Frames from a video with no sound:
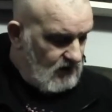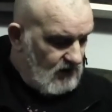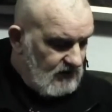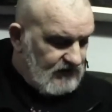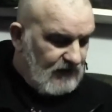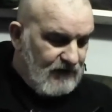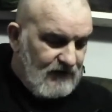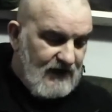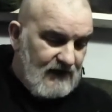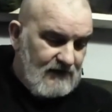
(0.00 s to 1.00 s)
stuff in
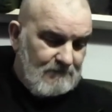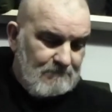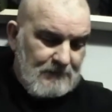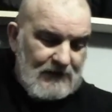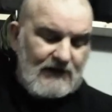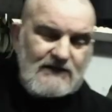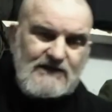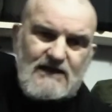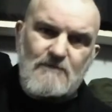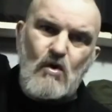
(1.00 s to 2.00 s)
there. Like I
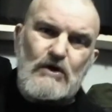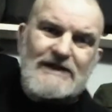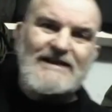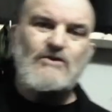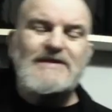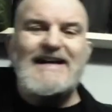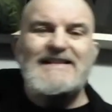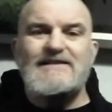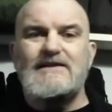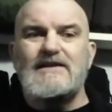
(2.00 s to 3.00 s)
said, the more kit you tend
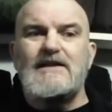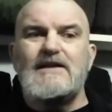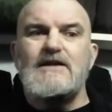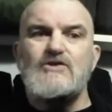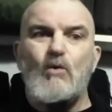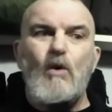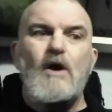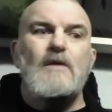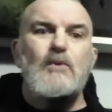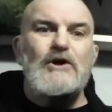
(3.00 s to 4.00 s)
to want to
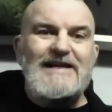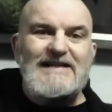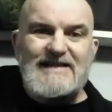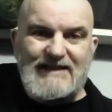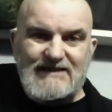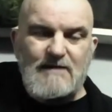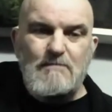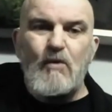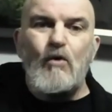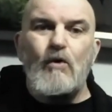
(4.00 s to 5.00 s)
put in your kit, the
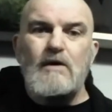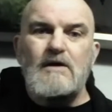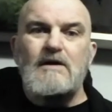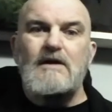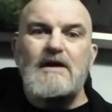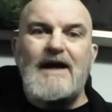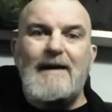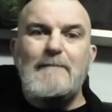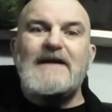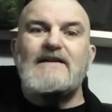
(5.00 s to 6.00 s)
more and
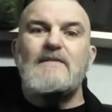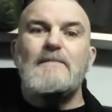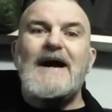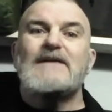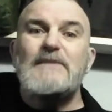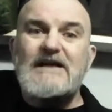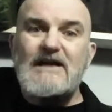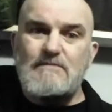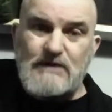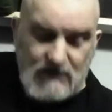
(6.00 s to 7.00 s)
bigger the bag
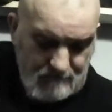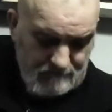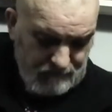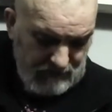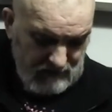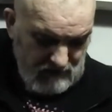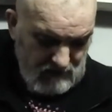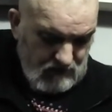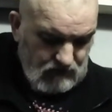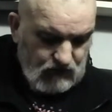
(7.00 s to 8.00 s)
becomes.
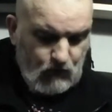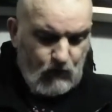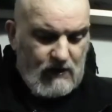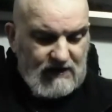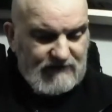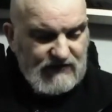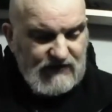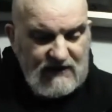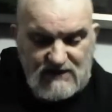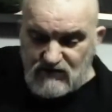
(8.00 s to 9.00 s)
So what I
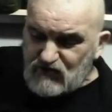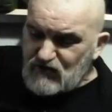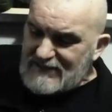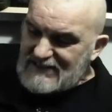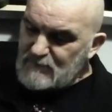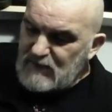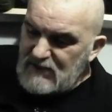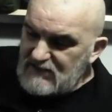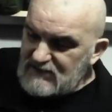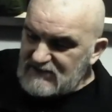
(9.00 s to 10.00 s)
decided is try and keep it
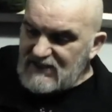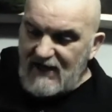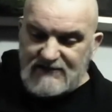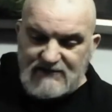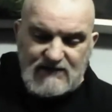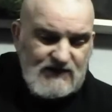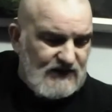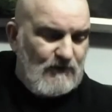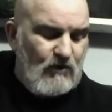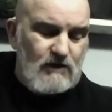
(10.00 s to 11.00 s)
as tight and as
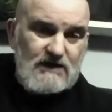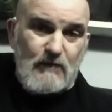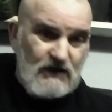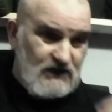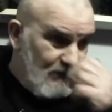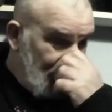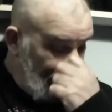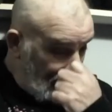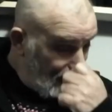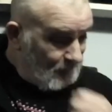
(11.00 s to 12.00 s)
small as I possibly can.
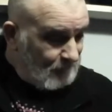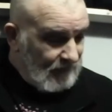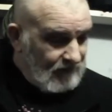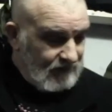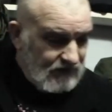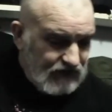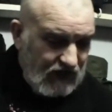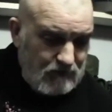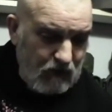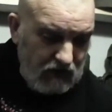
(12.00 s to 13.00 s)
There's side
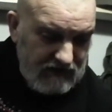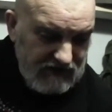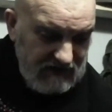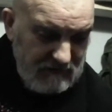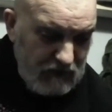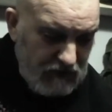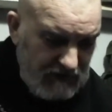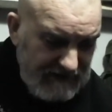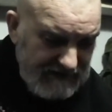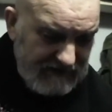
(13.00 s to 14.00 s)
pockets I can put on
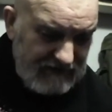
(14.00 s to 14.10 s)
this.